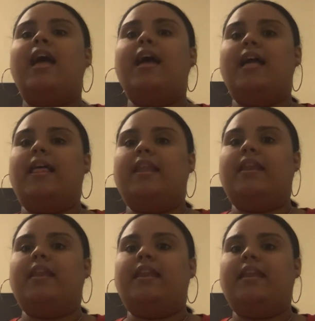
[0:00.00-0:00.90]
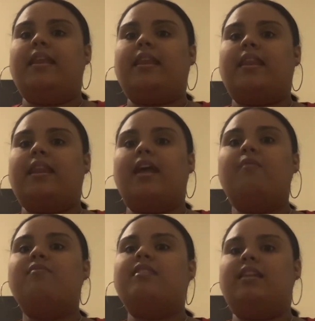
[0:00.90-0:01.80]
and it
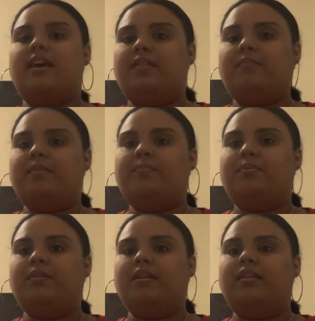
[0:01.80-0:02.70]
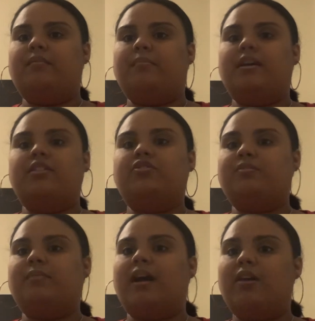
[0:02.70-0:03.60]
wasn't letting me put in my intro
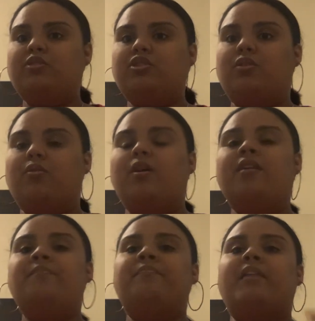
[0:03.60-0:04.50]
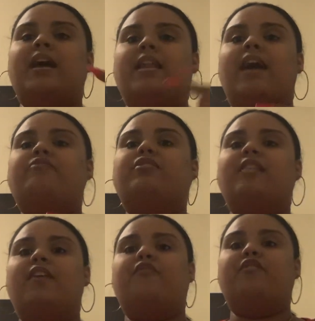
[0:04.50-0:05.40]
and my outro and after
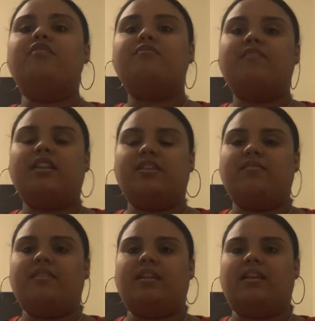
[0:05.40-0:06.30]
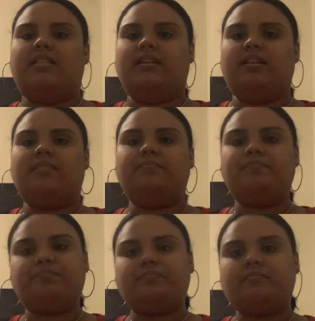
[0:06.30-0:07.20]
that first video that i did
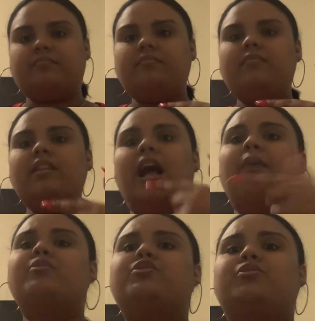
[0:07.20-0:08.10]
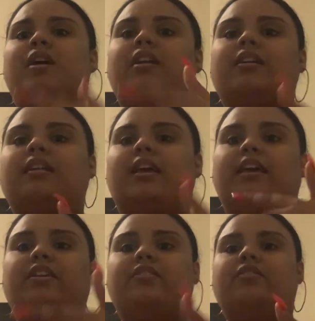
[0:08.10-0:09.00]
i was trying to like
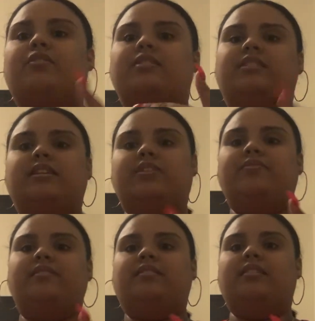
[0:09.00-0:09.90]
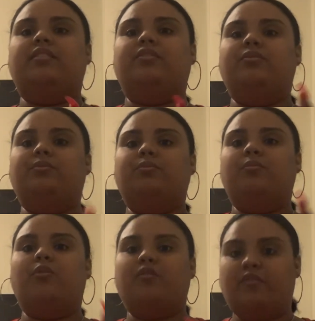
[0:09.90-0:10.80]
you know continuously do
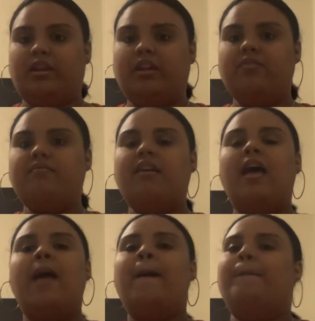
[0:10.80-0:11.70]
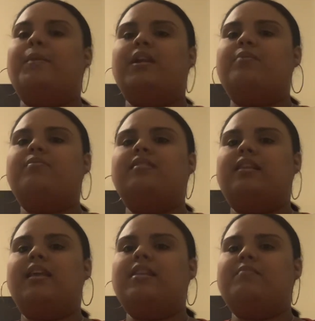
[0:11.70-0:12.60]
more videos but it wasn't
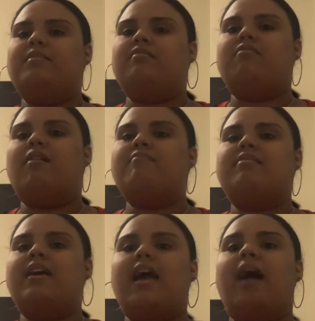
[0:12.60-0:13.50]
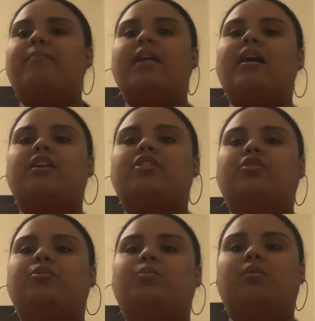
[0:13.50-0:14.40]
letting me. So I was like, I'm not going to
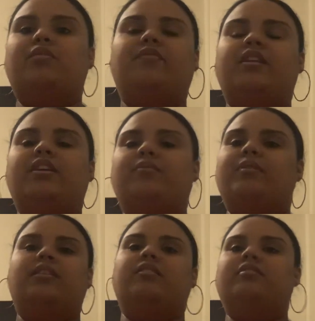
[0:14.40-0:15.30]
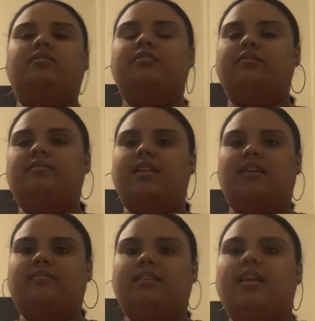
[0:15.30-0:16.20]
do one video and just
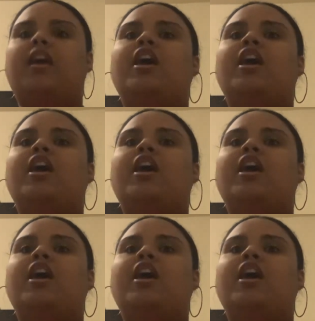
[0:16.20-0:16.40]
that's it.